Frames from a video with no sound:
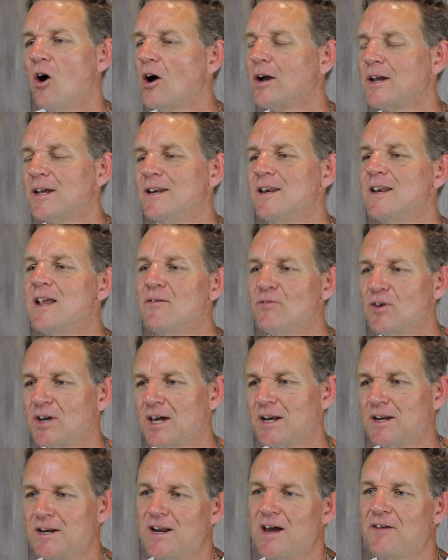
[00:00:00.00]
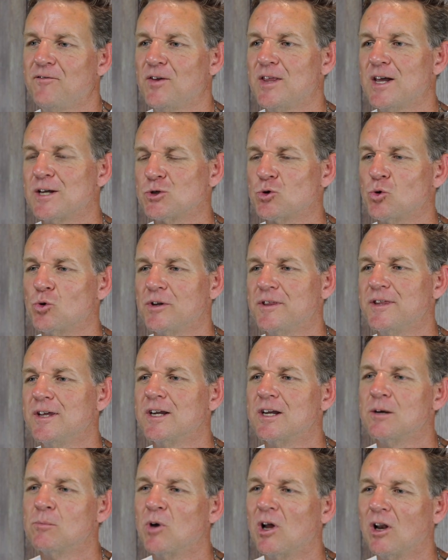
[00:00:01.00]
I can never get enough of that sort of
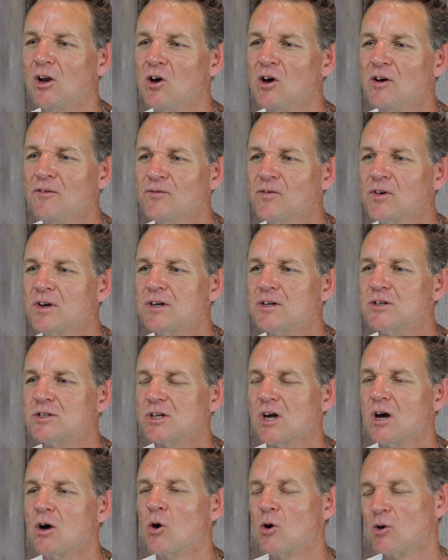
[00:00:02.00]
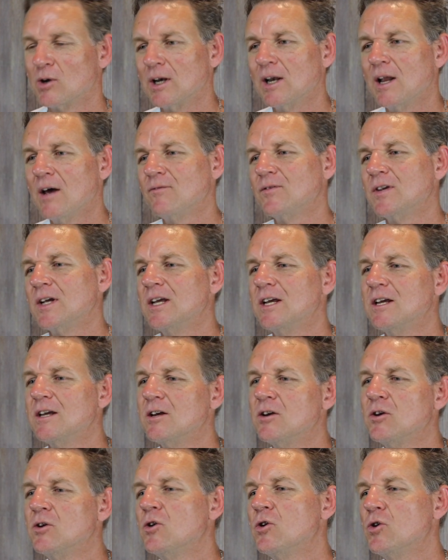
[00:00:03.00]
thing in my life, so I'd love to
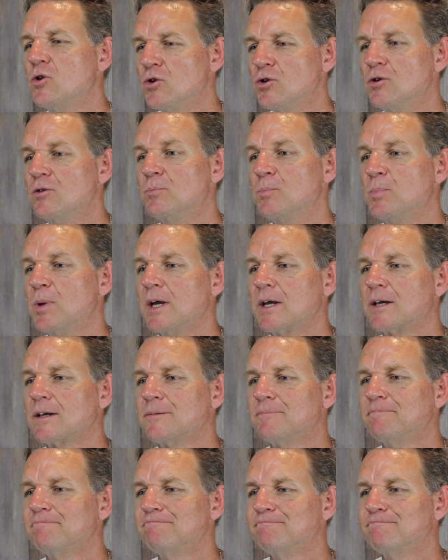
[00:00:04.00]
hear who you pick.